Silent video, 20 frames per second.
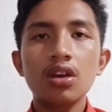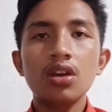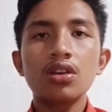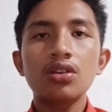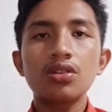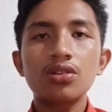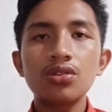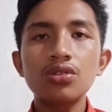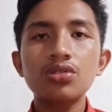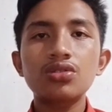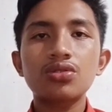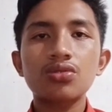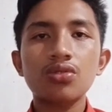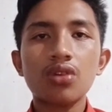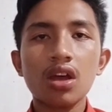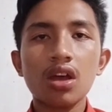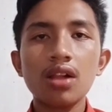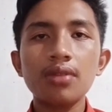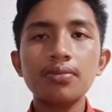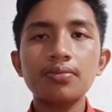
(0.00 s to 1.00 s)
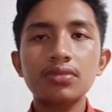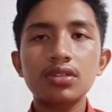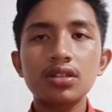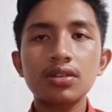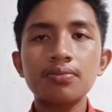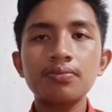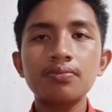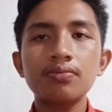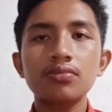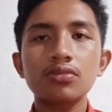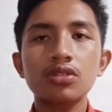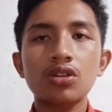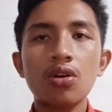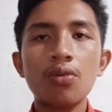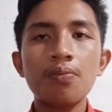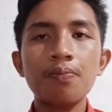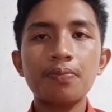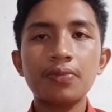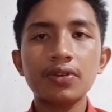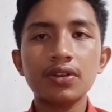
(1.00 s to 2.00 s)
use to help them
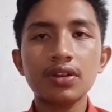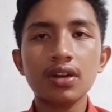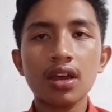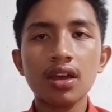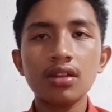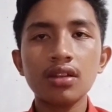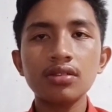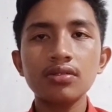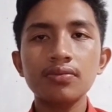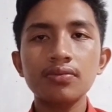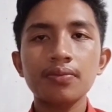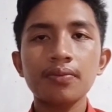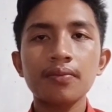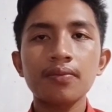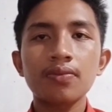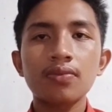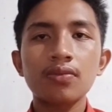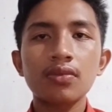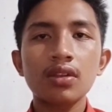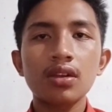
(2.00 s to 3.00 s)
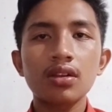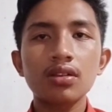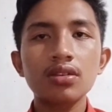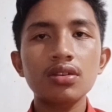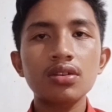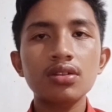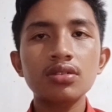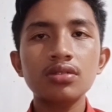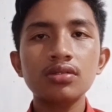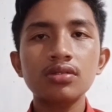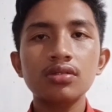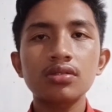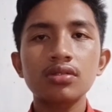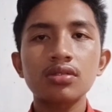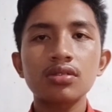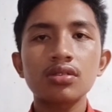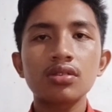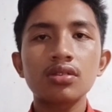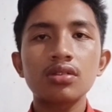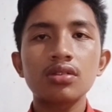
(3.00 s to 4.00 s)
comprehend, learn,
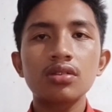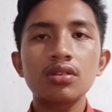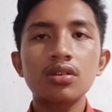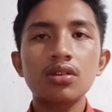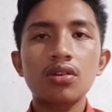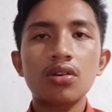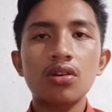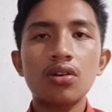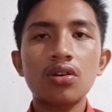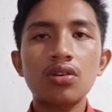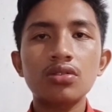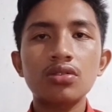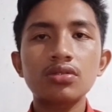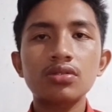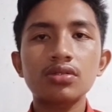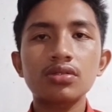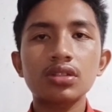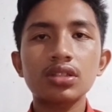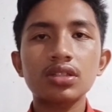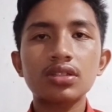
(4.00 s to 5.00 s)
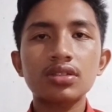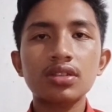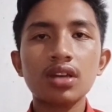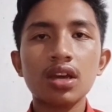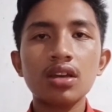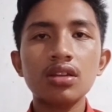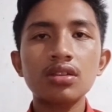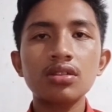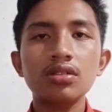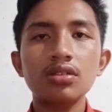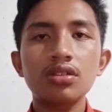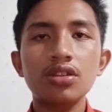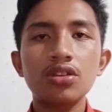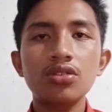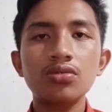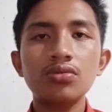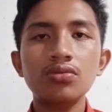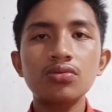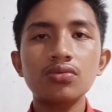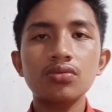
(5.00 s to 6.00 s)
or retain
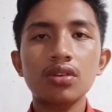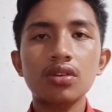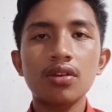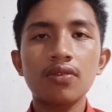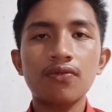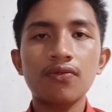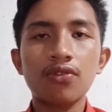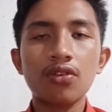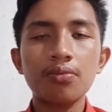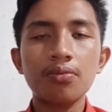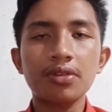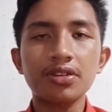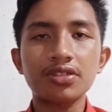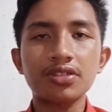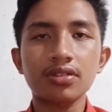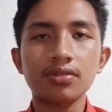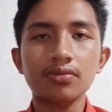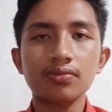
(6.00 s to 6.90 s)
new information.